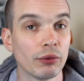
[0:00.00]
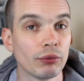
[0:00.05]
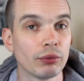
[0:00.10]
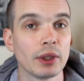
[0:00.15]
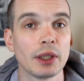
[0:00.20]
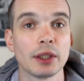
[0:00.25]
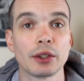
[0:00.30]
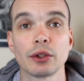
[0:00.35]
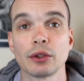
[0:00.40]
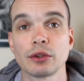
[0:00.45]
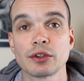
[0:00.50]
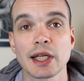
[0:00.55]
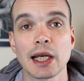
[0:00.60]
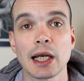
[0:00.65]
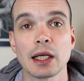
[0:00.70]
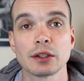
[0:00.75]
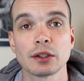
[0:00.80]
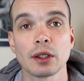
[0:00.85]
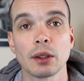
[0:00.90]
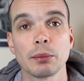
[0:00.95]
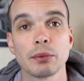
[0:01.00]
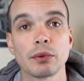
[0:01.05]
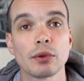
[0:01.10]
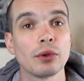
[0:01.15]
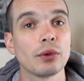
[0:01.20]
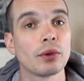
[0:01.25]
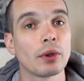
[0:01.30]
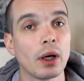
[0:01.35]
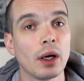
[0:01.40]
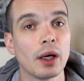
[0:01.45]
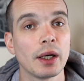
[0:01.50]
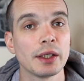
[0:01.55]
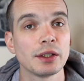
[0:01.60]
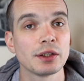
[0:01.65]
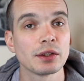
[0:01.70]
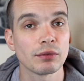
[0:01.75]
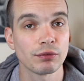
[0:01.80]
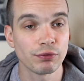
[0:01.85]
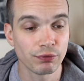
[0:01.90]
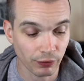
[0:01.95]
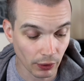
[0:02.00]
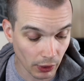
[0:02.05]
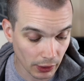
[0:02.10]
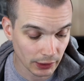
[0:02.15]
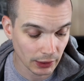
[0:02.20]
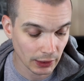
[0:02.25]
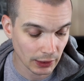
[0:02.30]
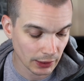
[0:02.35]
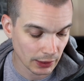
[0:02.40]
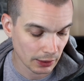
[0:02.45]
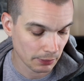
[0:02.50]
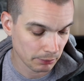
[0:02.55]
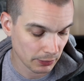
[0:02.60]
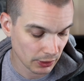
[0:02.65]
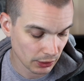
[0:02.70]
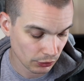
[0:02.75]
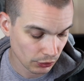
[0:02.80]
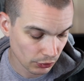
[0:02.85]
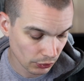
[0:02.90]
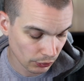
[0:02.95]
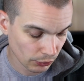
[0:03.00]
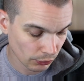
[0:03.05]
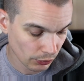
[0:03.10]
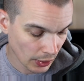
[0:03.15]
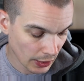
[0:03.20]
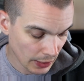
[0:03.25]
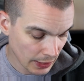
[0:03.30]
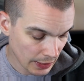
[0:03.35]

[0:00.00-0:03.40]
really good to catch up with you guys finally and meet you.